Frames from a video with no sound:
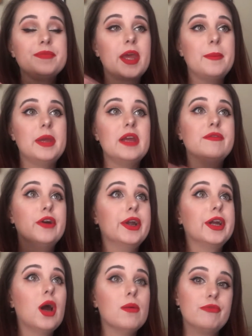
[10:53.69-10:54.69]
it being
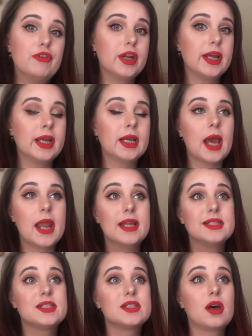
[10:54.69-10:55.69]
very comforting, and
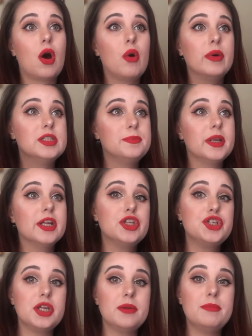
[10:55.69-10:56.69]
it's always been a
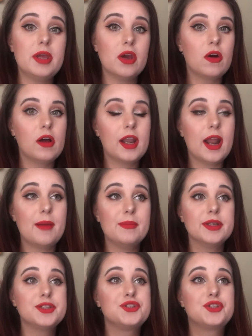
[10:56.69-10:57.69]
cheap meal, and I'm
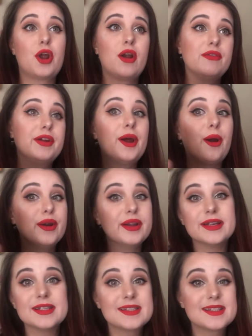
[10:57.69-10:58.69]
a starving
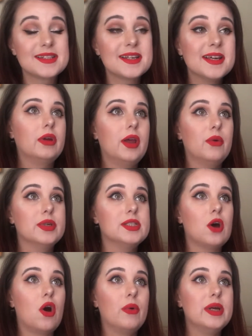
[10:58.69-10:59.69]
artist. It
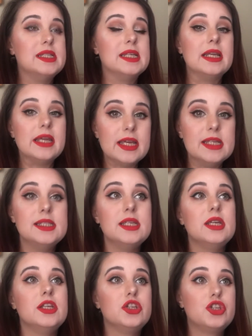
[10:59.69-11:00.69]
was always an
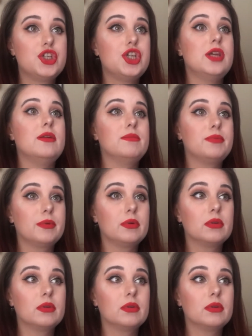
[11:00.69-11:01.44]
easy, cheap